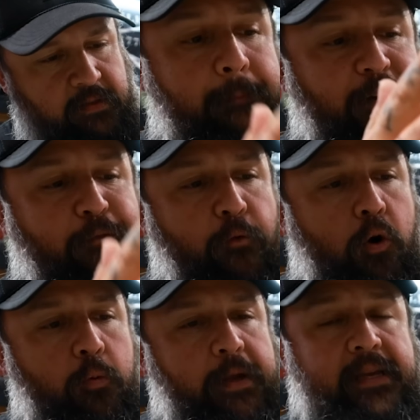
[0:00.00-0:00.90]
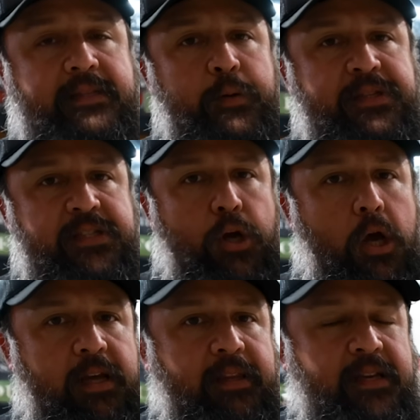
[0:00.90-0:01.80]
Before we get to
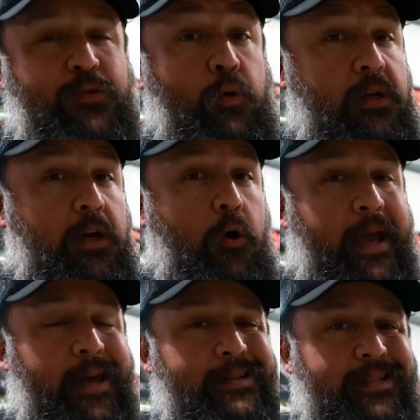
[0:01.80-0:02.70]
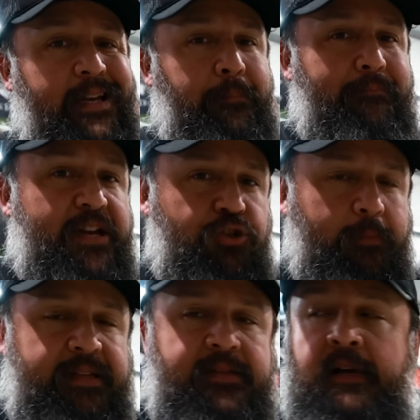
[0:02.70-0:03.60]
installing this, we're gonna go ahead and take a
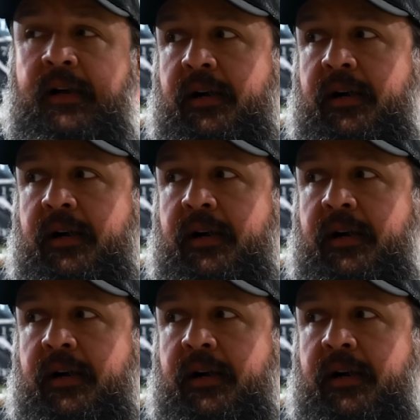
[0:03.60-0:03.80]
measurement